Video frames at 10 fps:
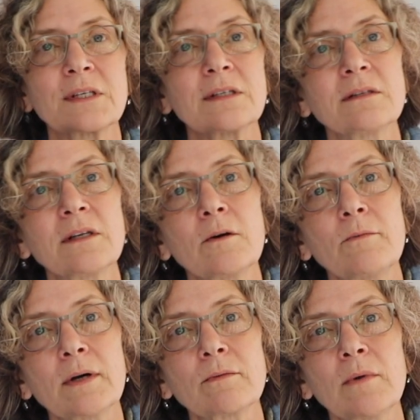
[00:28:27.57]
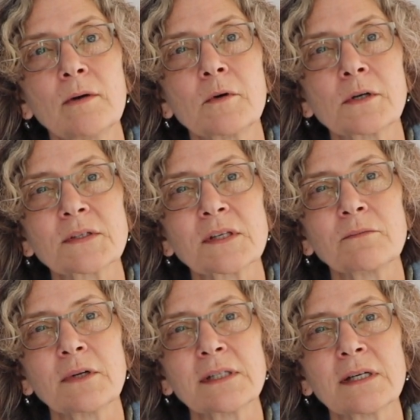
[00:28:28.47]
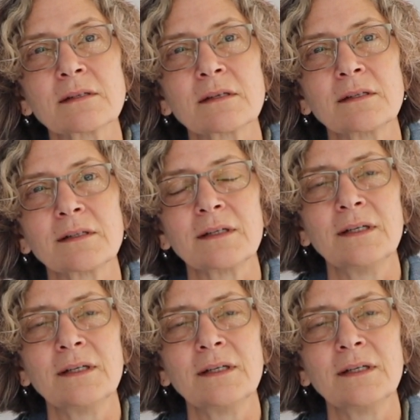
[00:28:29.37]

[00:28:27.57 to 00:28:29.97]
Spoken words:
and you know, what works and what doesn't.